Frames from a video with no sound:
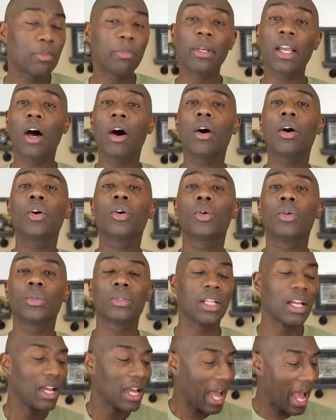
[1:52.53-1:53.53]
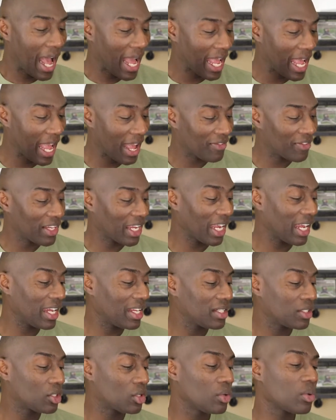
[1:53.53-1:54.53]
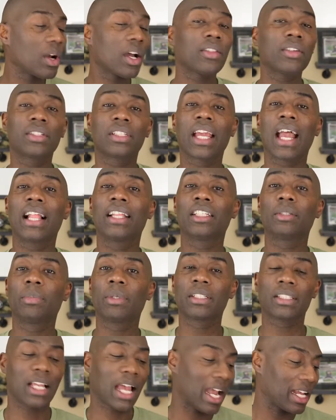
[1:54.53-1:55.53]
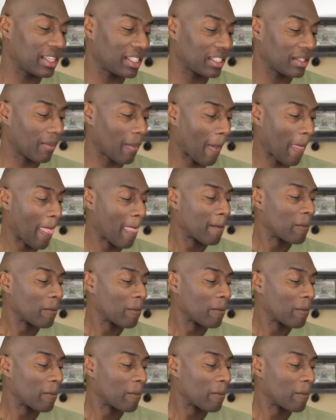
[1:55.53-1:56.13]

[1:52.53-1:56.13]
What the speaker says: Behold, I have gained 2 other talents beside them.